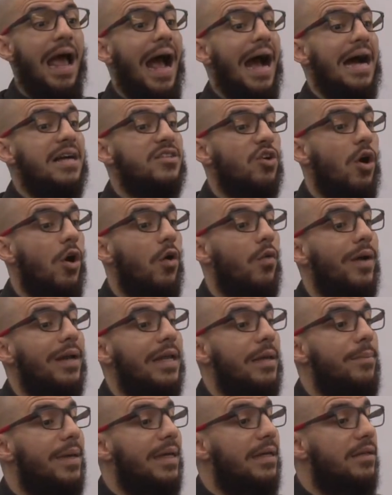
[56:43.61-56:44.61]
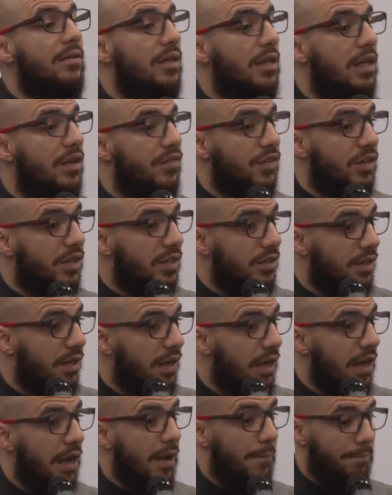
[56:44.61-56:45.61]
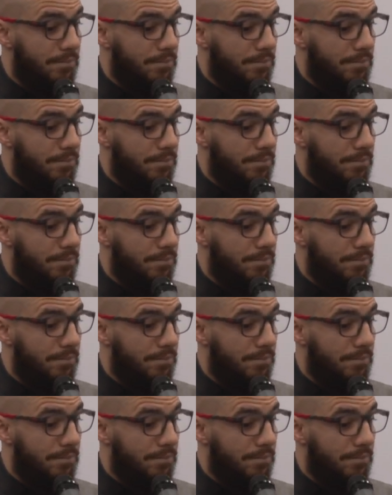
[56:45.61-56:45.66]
has already been delivered